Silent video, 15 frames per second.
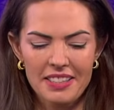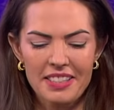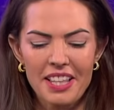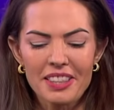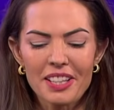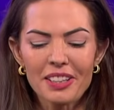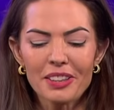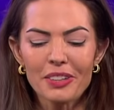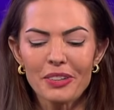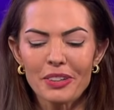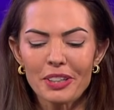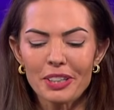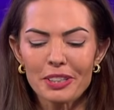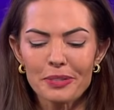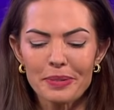Then the
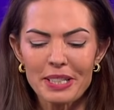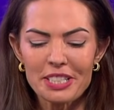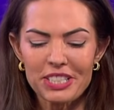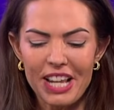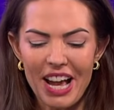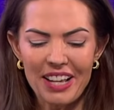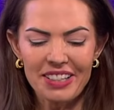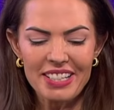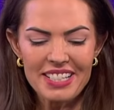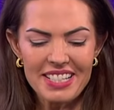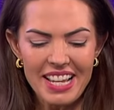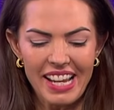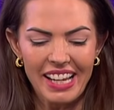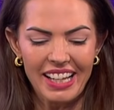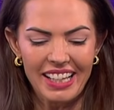Lord reached out his
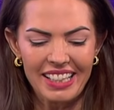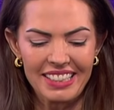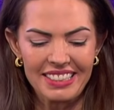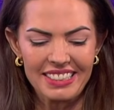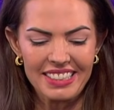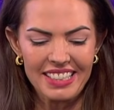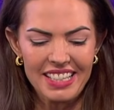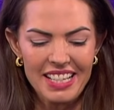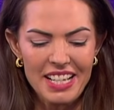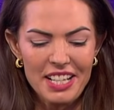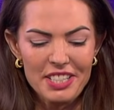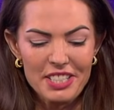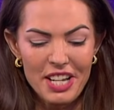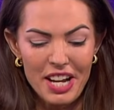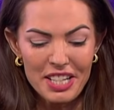hand,
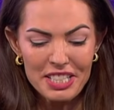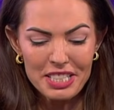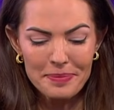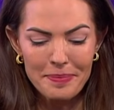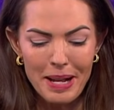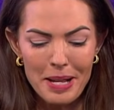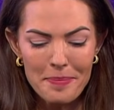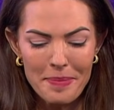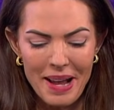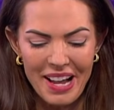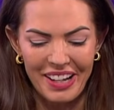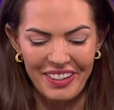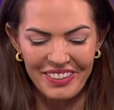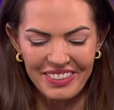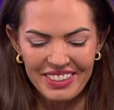touched my
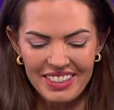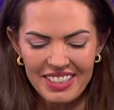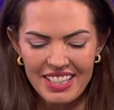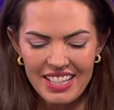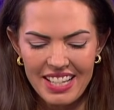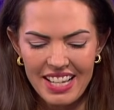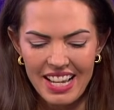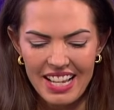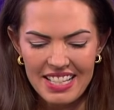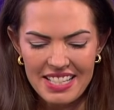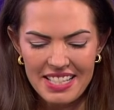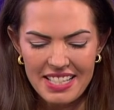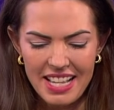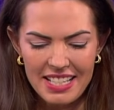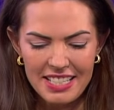mouth, and
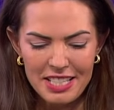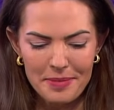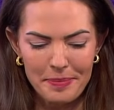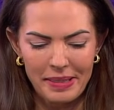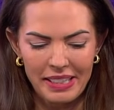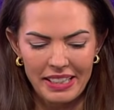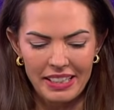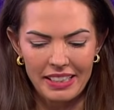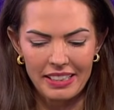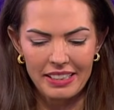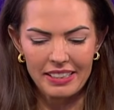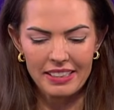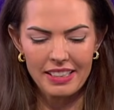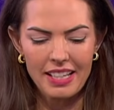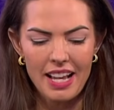said to
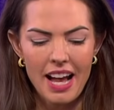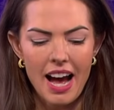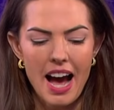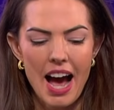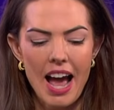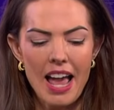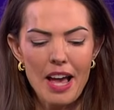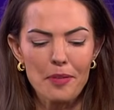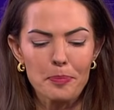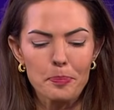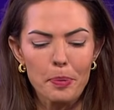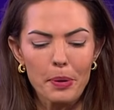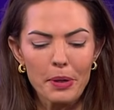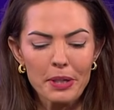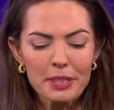me, I have
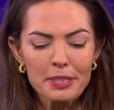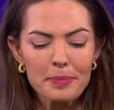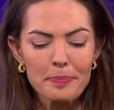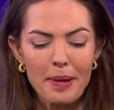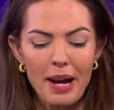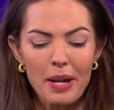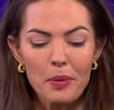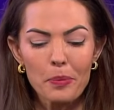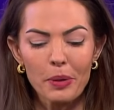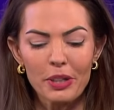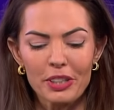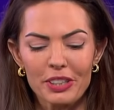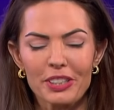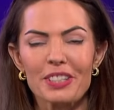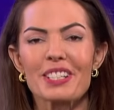put my
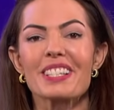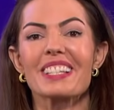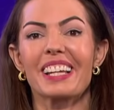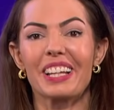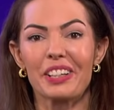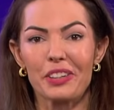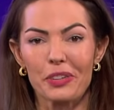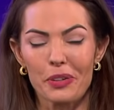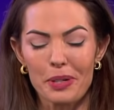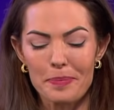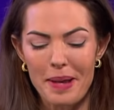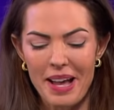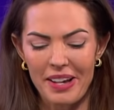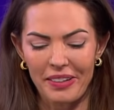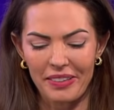words in your
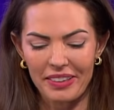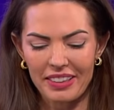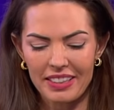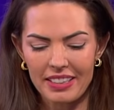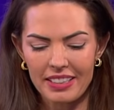mouth.